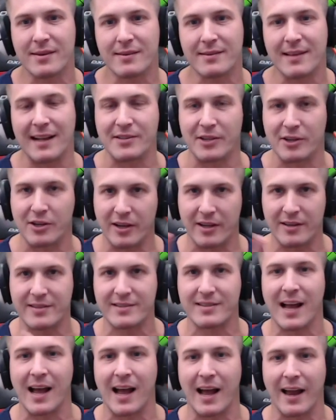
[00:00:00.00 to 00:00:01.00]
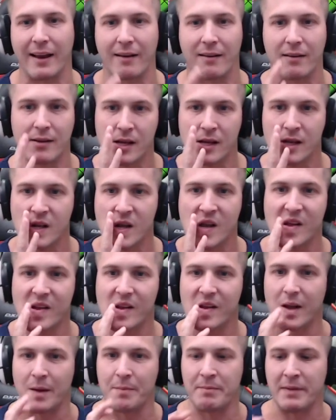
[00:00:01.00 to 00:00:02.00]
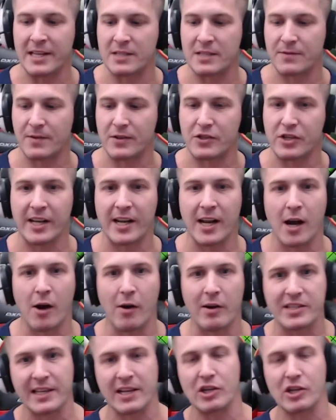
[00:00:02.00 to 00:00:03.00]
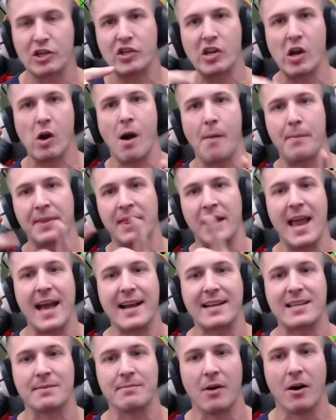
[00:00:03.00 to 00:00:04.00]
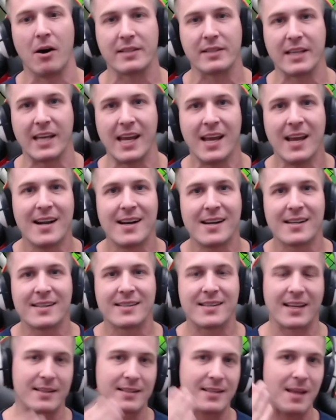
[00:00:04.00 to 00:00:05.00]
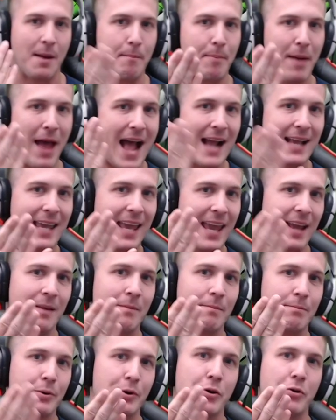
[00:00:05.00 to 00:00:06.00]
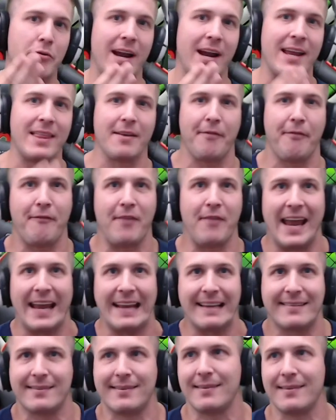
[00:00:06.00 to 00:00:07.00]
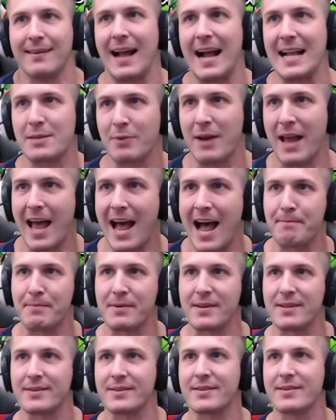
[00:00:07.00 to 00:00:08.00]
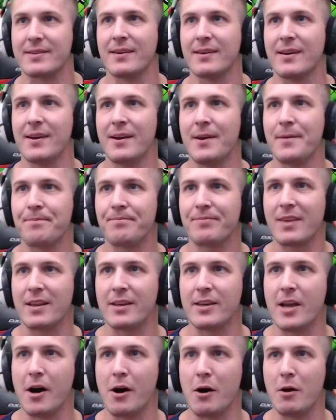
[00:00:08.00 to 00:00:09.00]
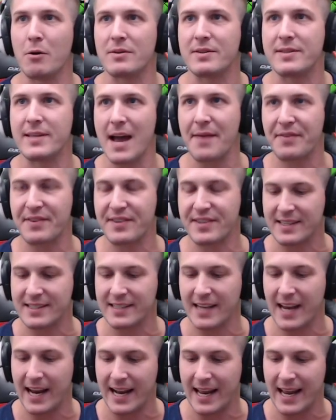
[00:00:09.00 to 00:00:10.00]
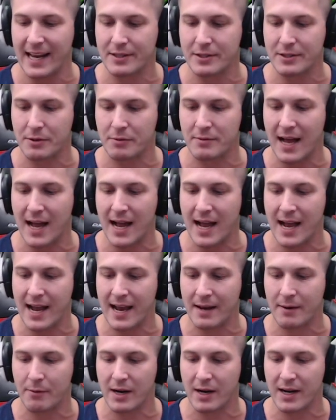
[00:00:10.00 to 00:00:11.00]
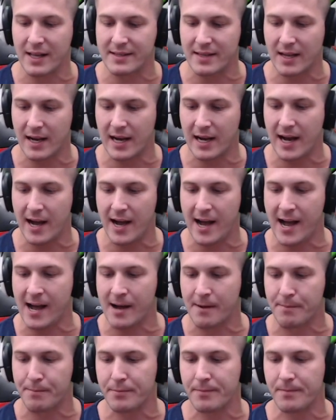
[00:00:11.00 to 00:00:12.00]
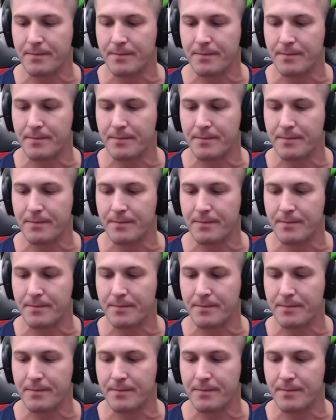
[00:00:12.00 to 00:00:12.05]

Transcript: That's a good sign. It means Vegito is gonna show up in the next multi to, to backhand boo right in the face. That's what happens. Yo, Death68829, what is up?